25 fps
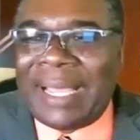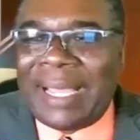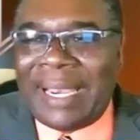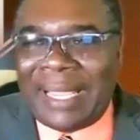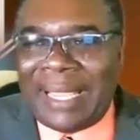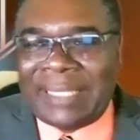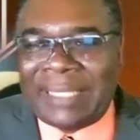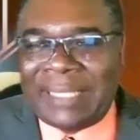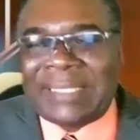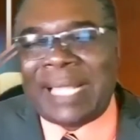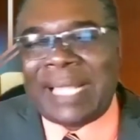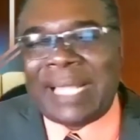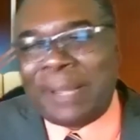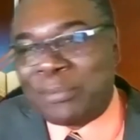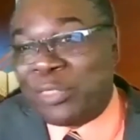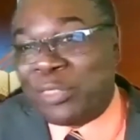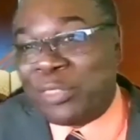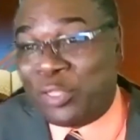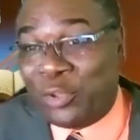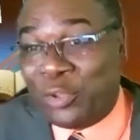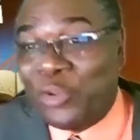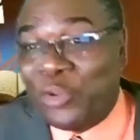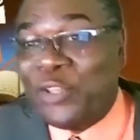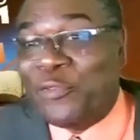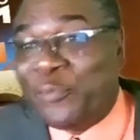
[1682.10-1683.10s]
I like
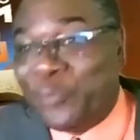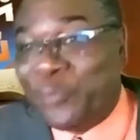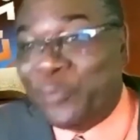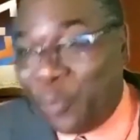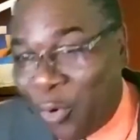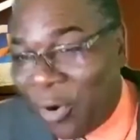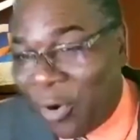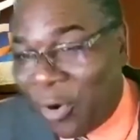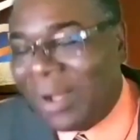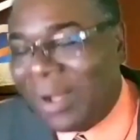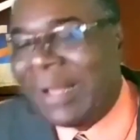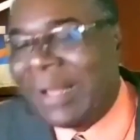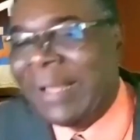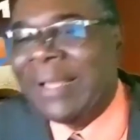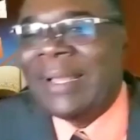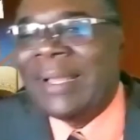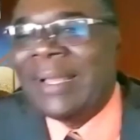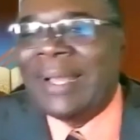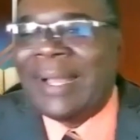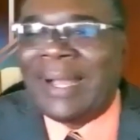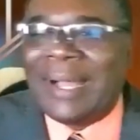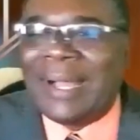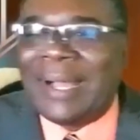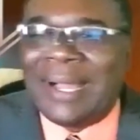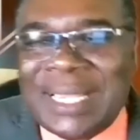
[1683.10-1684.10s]
Psalm
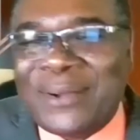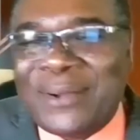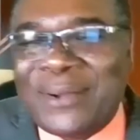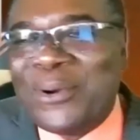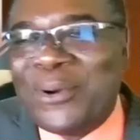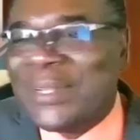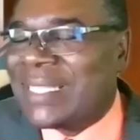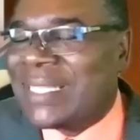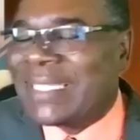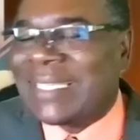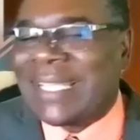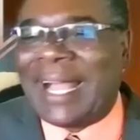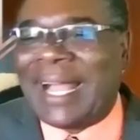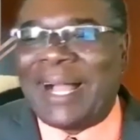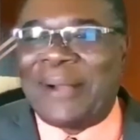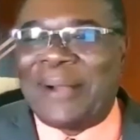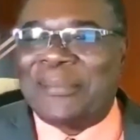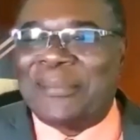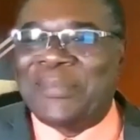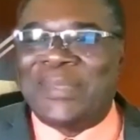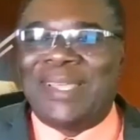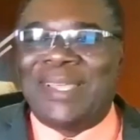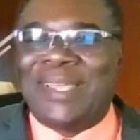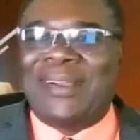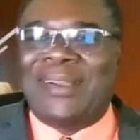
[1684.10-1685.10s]
34. Those are good
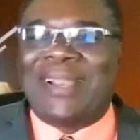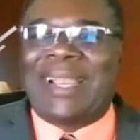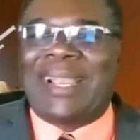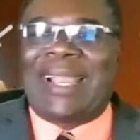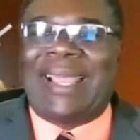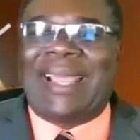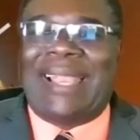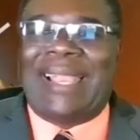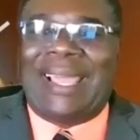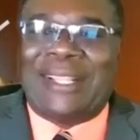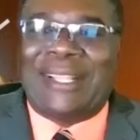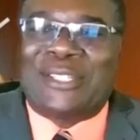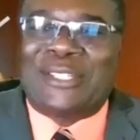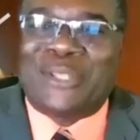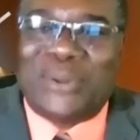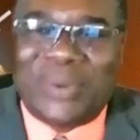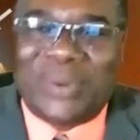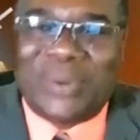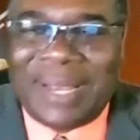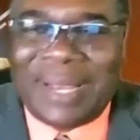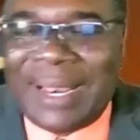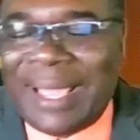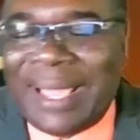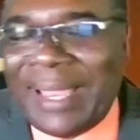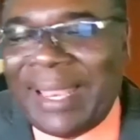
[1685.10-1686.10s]
psalms, you know, that I like
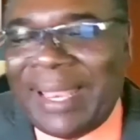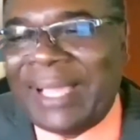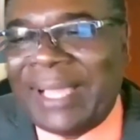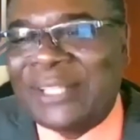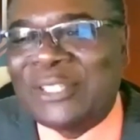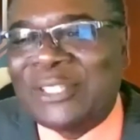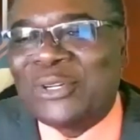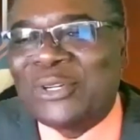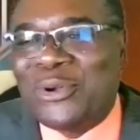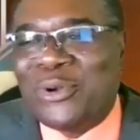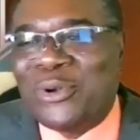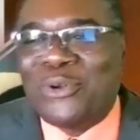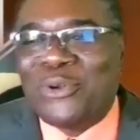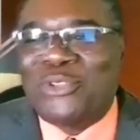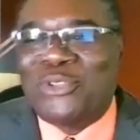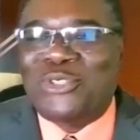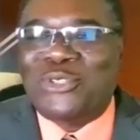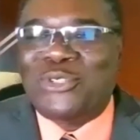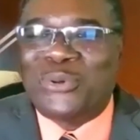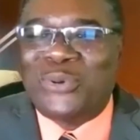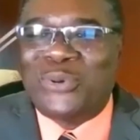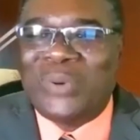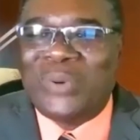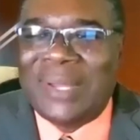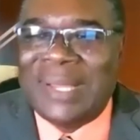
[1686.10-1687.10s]
to
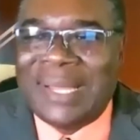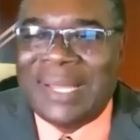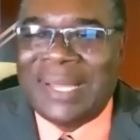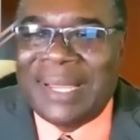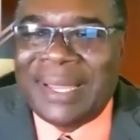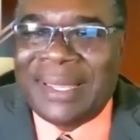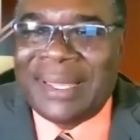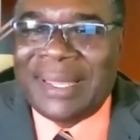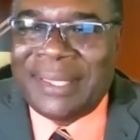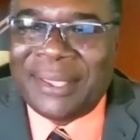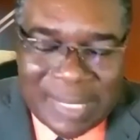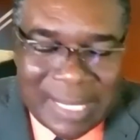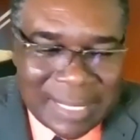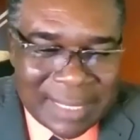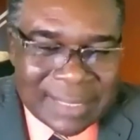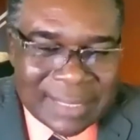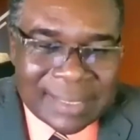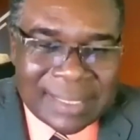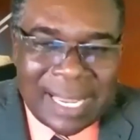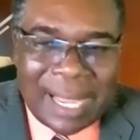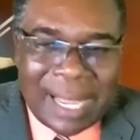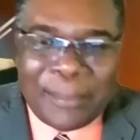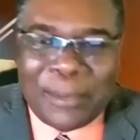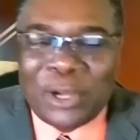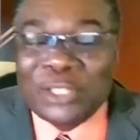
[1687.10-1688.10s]
go to.
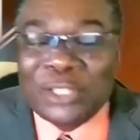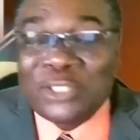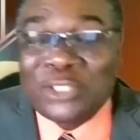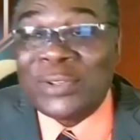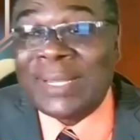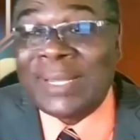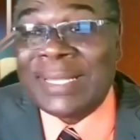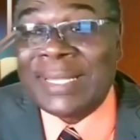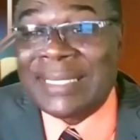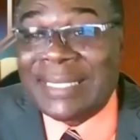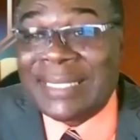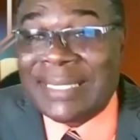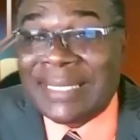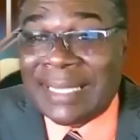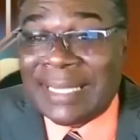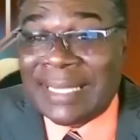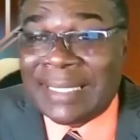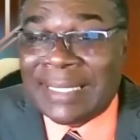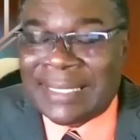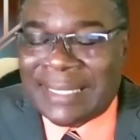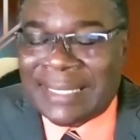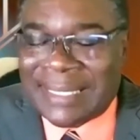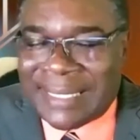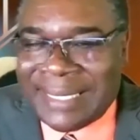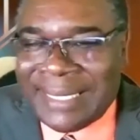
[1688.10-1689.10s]
Psalm
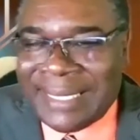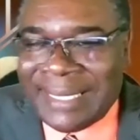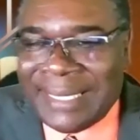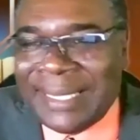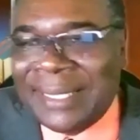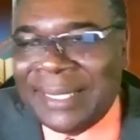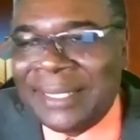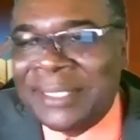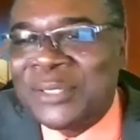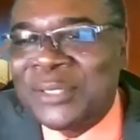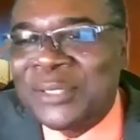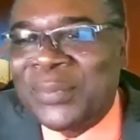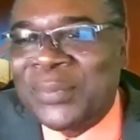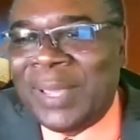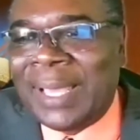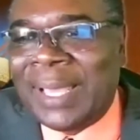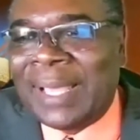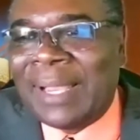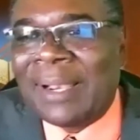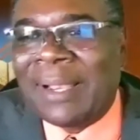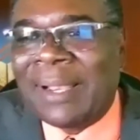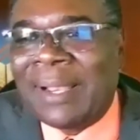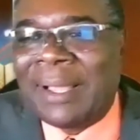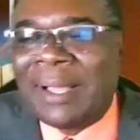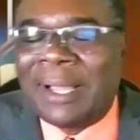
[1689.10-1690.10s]
116
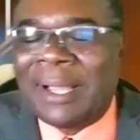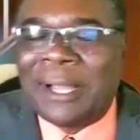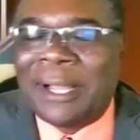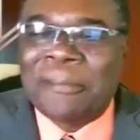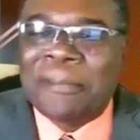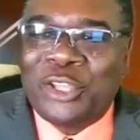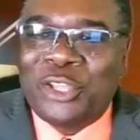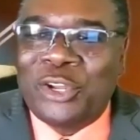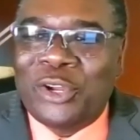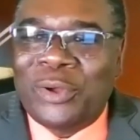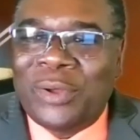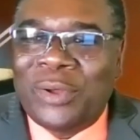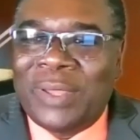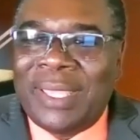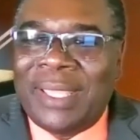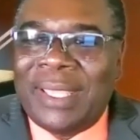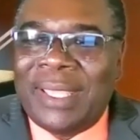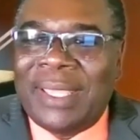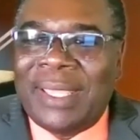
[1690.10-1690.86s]
as well. You